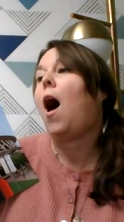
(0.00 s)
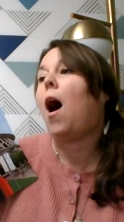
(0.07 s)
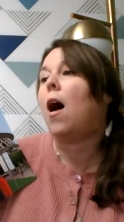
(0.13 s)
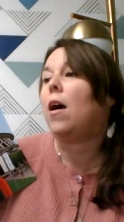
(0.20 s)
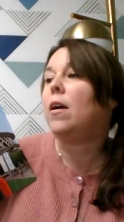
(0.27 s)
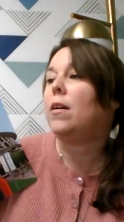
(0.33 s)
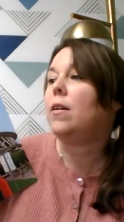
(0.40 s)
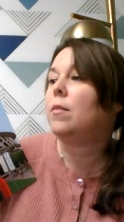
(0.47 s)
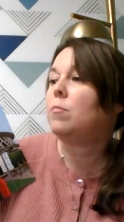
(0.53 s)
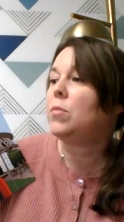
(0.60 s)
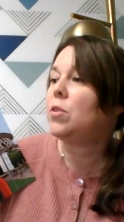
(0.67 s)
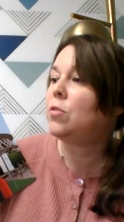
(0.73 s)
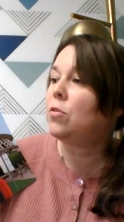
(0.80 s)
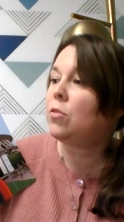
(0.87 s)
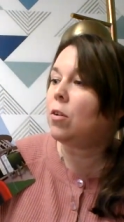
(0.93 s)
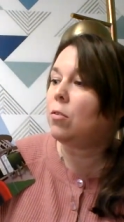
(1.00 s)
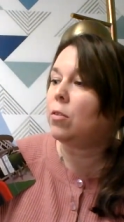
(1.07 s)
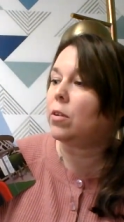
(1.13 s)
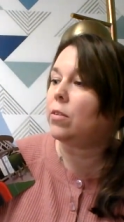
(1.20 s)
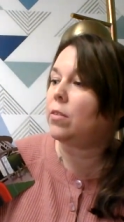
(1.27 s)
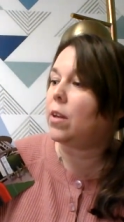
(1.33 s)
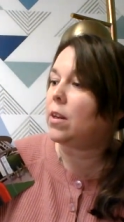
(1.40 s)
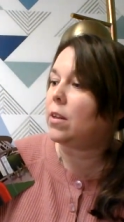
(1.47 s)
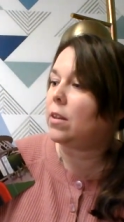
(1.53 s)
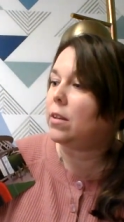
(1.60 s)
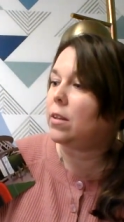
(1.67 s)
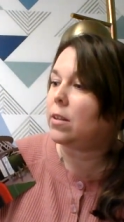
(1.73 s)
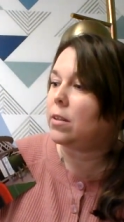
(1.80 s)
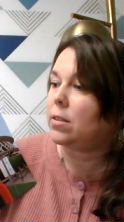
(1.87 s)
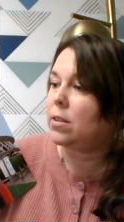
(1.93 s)
I am so
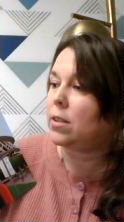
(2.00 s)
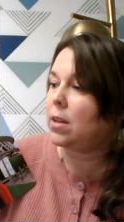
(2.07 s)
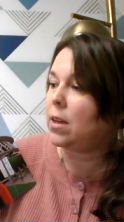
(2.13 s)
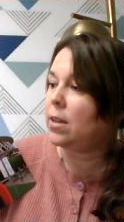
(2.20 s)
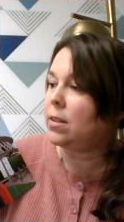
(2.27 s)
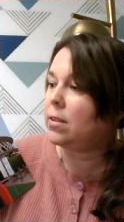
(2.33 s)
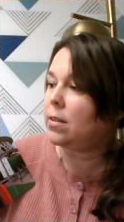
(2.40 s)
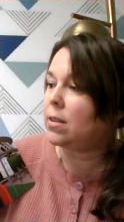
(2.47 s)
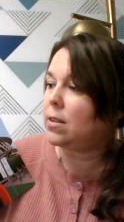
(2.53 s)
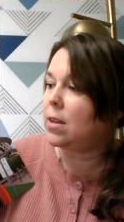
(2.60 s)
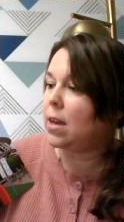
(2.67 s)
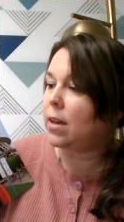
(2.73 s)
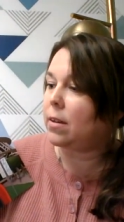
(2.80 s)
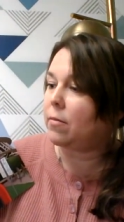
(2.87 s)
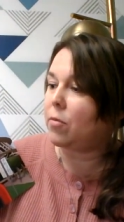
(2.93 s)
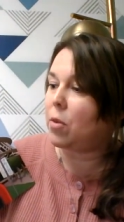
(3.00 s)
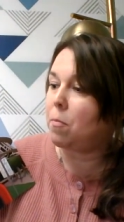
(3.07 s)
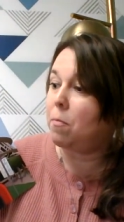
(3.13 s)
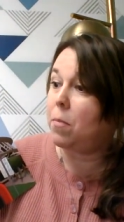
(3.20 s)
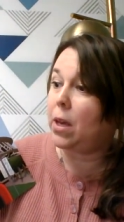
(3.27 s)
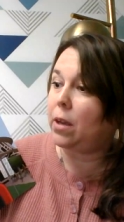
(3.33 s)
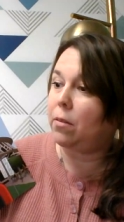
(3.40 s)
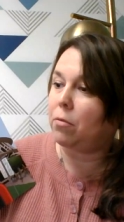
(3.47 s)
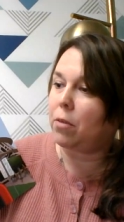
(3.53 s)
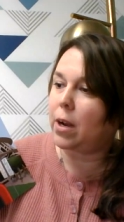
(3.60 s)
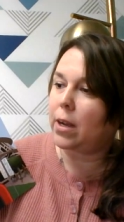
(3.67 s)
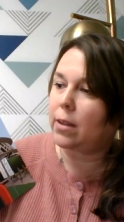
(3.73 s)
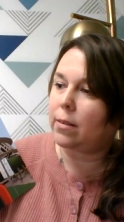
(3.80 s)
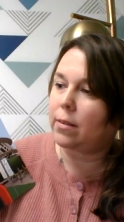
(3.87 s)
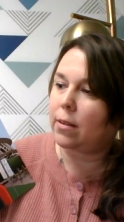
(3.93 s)
excited. Today is the day of the big
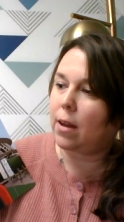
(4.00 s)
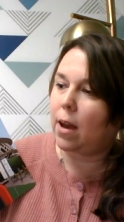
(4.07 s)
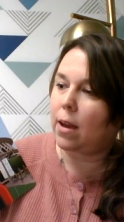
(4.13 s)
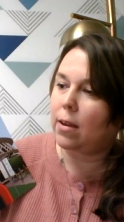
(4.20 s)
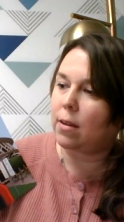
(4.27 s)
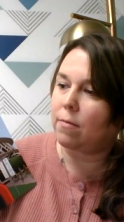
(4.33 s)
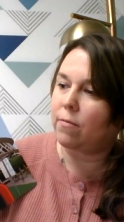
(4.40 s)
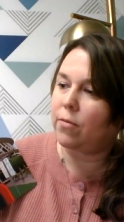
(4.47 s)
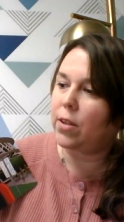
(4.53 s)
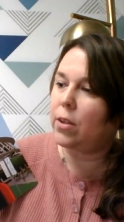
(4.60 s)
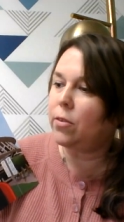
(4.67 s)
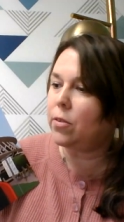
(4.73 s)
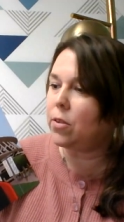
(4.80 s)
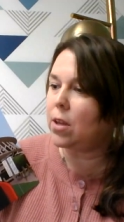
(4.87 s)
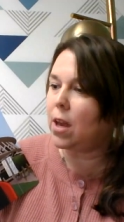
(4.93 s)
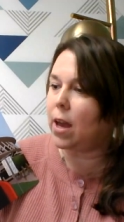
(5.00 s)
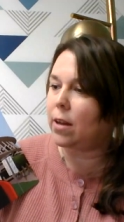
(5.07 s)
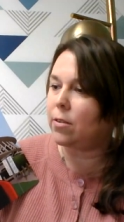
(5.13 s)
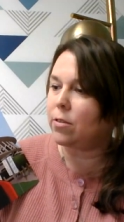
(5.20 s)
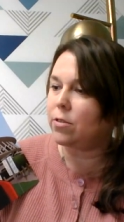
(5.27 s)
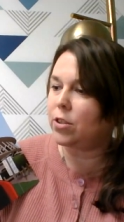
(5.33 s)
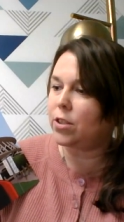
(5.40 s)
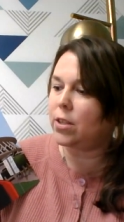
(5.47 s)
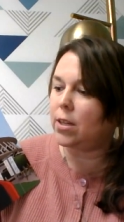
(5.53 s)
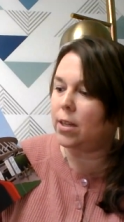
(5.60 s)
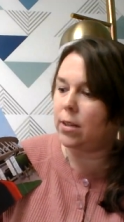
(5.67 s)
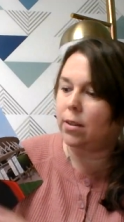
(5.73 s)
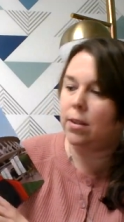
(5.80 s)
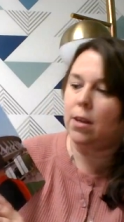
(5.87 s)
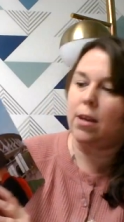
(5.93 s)
race. I can feel the energy
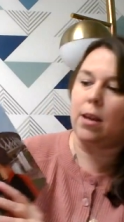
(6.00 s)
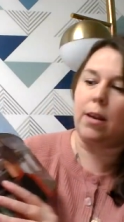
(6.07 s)
in the